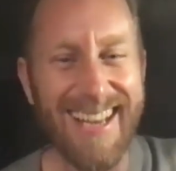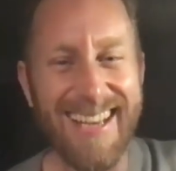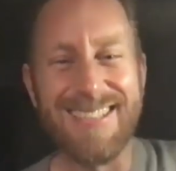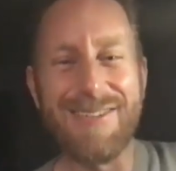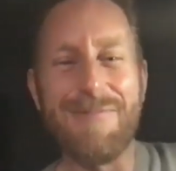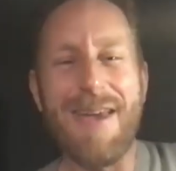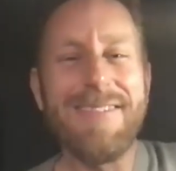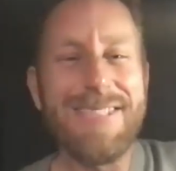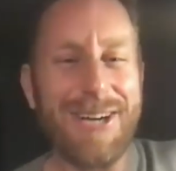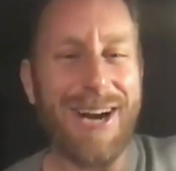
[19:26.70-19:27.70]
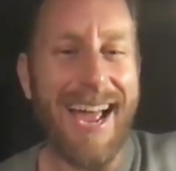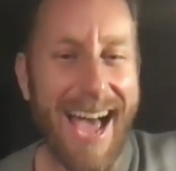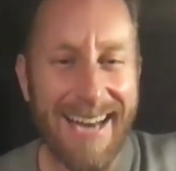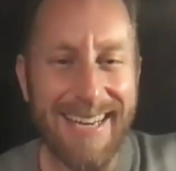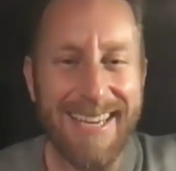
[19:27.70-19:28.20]
So maybe try
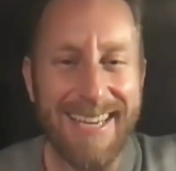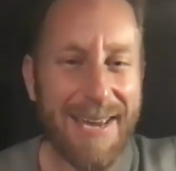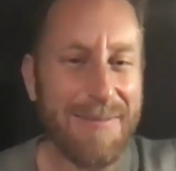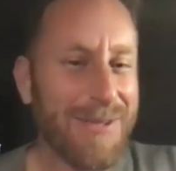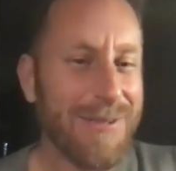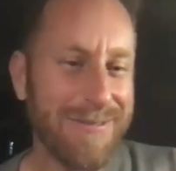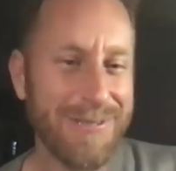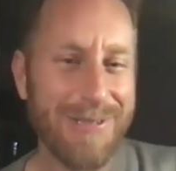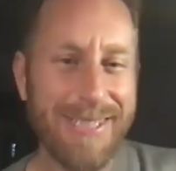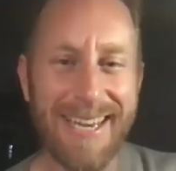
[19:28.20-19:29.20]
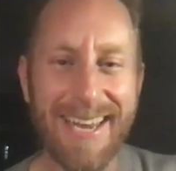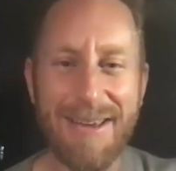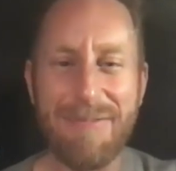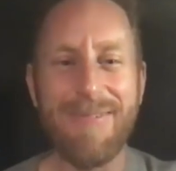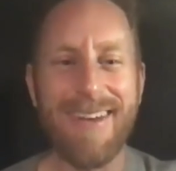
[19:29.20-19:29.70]
adding a game or reviewing a
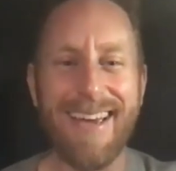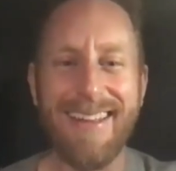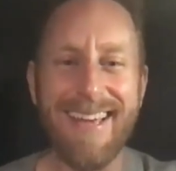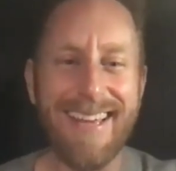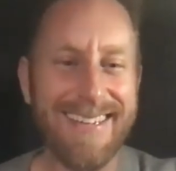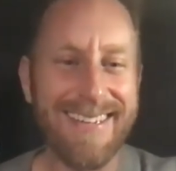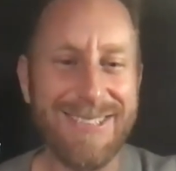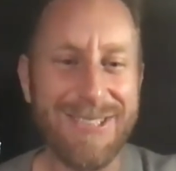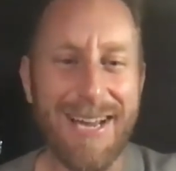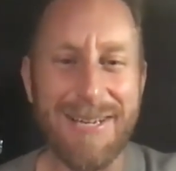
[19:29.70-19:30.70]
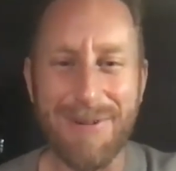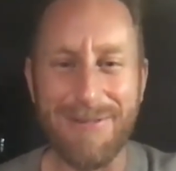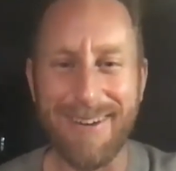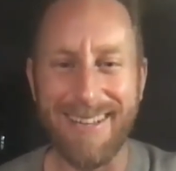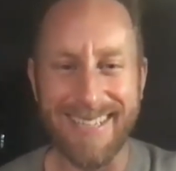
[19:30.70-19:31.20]
game and then try your
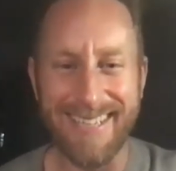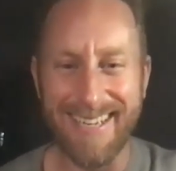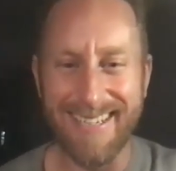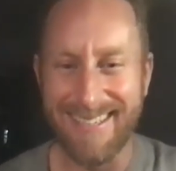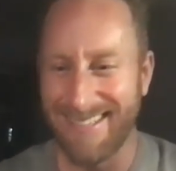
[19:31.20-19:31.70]
profile again.